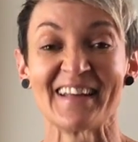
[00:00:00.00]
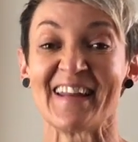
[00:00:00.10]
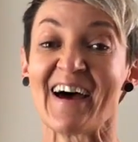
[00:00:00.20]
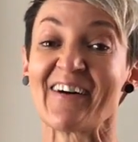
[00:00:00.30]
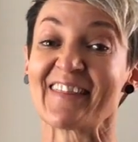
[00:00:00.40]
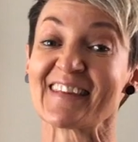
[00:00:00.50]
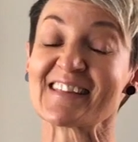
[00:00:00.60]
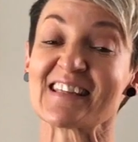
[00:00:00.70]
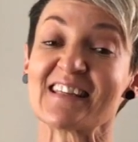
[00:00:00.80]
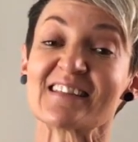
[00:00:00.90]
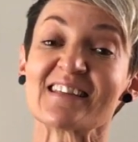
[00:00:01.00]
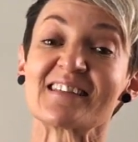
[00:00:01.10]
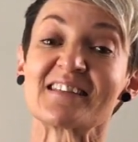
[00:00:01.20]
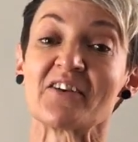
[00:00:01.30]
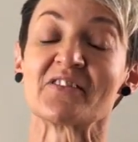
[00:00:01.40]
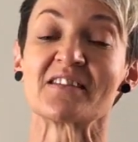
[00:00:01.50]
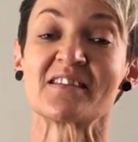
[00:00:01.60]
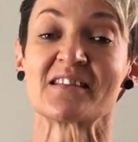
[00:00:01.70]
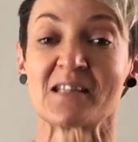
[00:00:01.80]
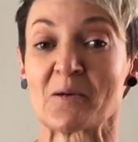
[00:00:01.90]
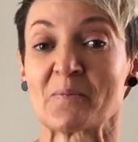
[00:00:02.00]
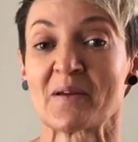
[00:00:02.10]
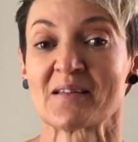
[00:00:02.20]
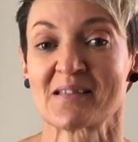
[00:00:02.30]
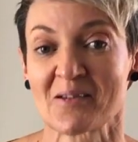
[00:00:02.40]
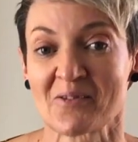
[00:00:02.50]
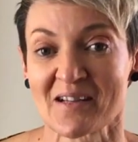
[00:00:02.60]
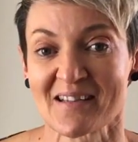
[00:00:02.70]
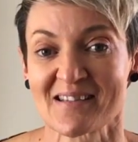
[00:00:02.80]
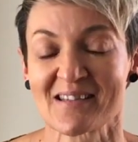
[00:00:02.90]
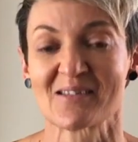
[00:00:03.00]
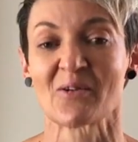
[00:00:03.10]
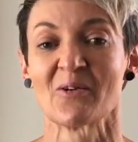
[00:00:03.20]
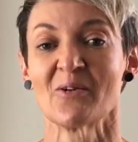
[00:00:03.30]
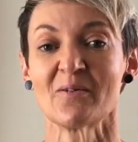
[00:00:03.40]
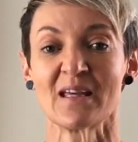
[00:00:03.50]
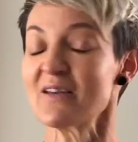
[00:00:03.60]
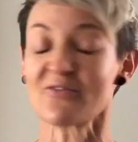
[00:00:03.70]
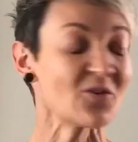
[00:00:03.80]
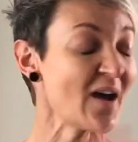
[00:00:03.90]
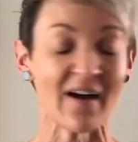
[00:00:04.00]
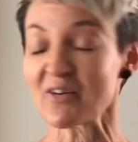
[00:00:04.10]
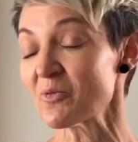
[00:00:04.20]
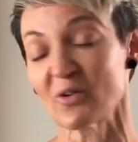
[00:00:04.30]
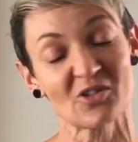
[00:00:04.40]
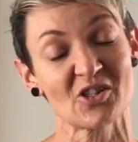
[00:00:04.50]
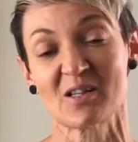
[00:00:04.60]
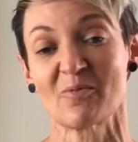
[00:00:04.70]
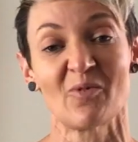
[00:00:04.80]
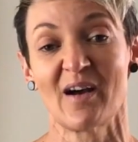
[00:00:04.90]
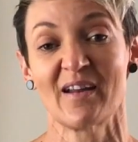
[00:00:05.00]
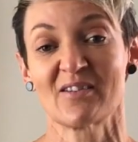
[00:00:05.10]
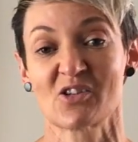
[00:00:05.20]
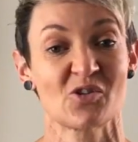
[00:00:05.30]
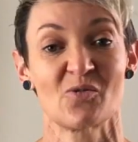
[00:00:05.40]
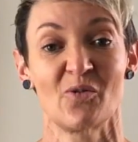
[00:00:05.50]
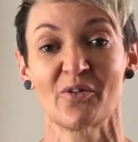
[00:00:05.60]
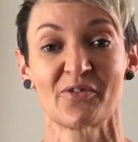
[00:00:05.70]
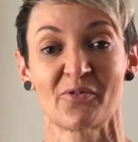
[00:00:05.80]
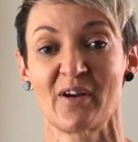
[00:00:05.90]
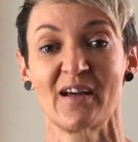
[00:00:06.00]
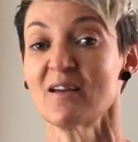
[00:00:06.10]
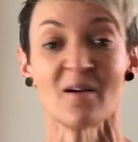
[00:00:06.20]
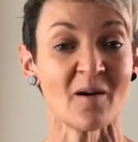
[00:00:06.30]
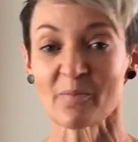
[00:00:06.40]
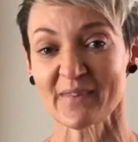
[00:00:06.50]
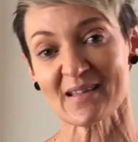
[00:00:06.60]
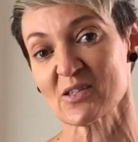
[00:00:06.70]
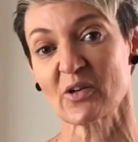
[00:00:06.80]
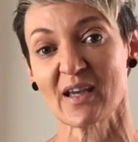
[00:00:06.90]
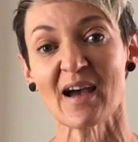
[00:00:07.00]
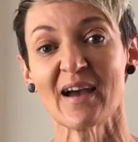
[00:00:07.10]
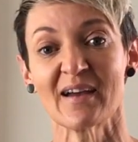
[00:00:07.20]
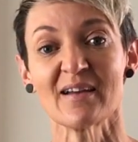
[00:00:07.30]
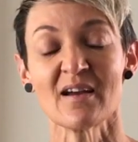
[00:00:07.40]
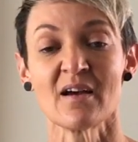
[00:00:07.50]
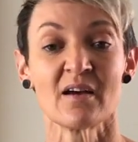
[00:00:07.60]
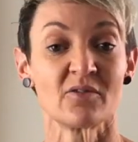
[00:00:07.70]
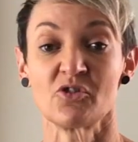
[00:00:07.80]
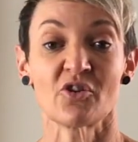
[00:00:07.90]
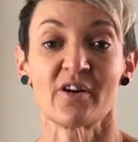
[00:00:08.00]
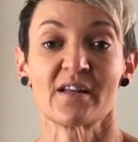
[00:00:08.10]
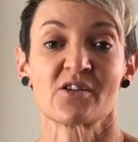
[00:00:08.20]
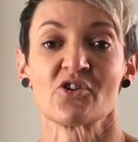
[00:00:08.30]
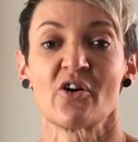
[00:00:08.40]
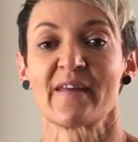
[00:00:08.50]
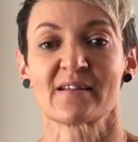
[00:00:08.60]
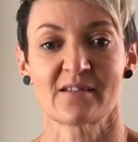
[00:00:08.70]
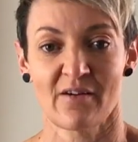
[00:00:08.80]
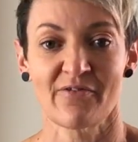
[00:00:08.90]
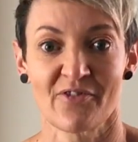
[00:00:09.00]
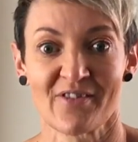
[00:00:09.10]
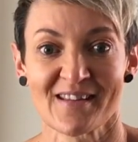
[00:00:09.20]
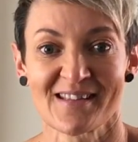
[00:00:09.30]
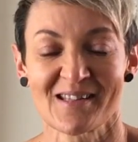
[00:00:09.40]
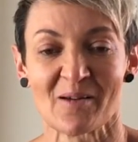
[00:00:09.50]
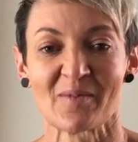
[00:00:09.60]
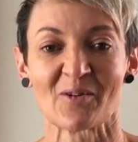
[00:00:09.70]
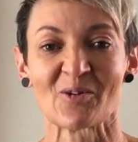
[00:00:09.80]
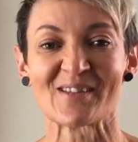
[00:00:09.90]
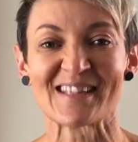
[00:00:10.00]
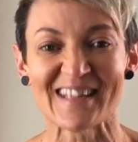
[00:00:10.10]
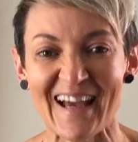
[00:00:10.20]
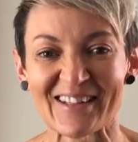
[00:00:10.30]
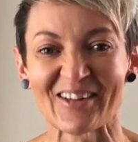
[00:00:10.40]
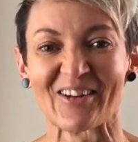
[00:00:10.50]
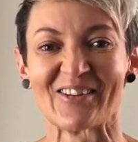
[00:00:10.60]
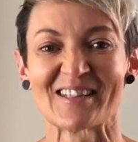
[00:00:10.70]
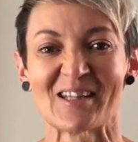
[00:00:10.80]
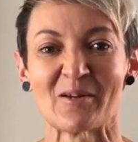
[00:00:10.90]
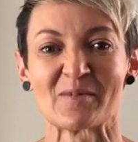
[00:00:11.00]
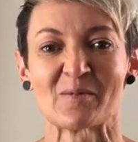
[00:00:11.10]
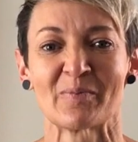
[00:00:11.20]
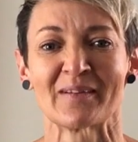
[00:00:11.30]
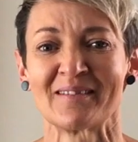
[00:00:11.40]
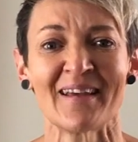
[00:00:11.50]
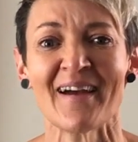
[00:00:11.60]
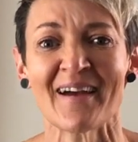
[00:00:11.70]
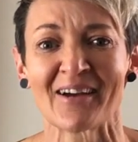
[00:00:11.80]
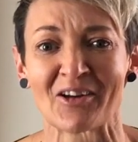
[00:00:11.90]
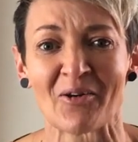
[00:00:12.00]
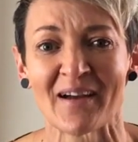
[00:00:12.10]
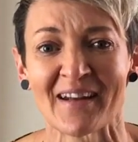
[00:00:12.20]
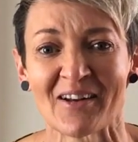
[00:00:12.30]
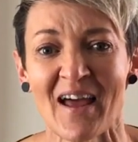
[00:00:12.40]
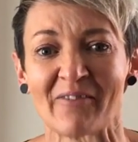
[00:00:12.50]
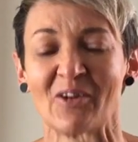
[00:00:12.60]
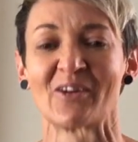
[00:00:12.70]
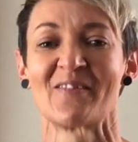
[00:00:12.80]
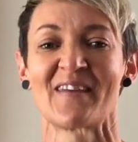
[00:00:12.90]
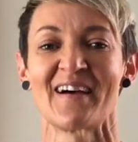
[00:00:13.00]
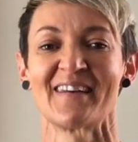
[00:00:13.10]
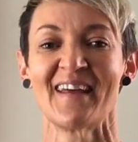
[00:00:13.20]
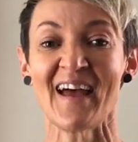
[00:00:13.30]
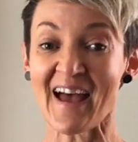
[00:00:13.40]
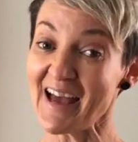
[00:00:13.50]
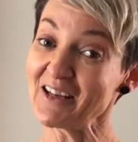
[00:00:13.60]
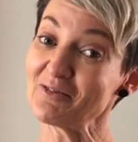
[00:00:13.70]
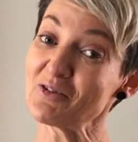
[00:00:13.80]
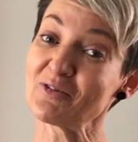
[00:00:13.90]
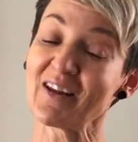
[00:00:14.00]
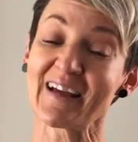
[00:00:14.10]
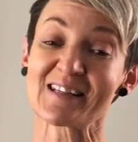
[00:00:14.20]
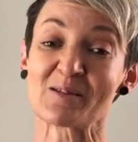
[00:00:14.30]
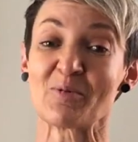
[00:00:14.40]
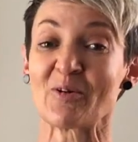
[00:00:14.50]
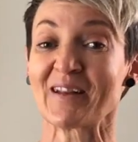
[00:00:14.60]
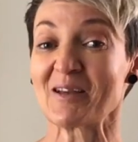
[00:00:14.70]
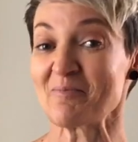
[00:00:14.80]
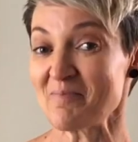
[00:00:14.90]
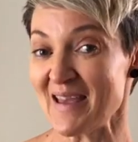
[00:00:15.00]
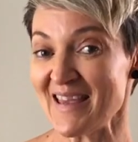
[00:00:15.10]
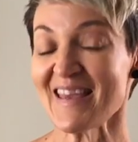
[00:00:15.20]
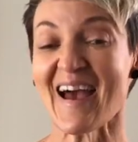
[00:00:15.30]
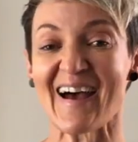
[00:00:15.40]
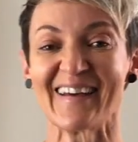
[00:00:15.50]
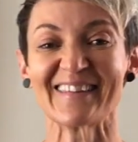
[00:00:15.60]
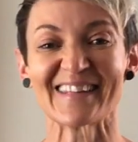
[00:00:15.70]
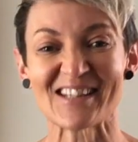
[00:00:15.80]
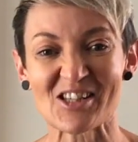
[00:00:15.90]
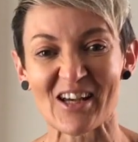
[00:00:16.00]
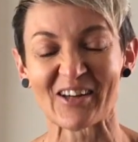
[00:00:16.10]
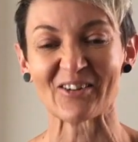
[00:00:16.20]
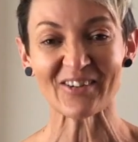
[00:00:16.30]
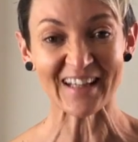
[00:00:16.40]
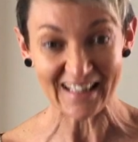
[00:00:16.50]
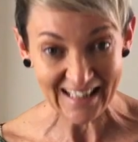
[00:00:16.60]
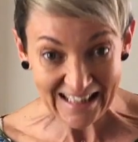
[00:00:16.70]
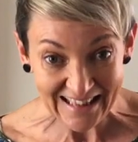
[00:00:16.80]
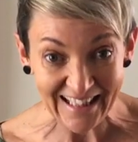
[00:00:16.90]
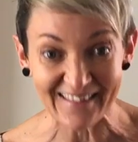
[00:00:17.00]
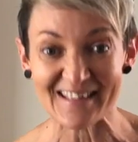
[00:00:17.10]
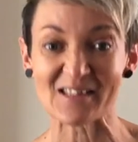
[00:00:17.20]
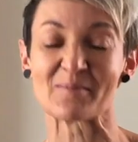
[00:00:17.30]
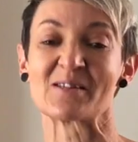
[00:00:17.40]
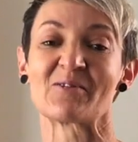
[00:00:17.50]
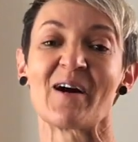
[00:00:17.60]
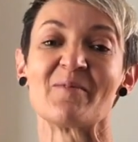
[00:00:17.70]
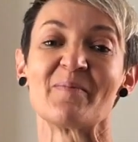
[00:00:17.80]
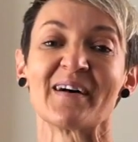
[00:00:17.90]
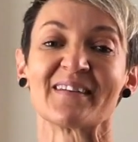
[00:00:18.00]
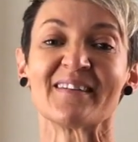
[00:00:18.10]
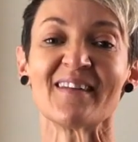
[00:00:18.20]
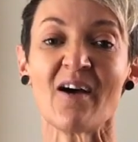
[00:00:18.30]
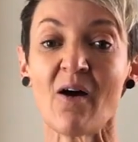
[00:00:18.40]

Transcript: Now, this is a 7-tip series, so if you haven't watched tip 1, 2 or 3, that's okay. You don't need to know that stuff for this tip. They're all standalone tips. But yeah, go ahead and have a look at that. And if you feel like supporting me and this channel, click the subscribe button.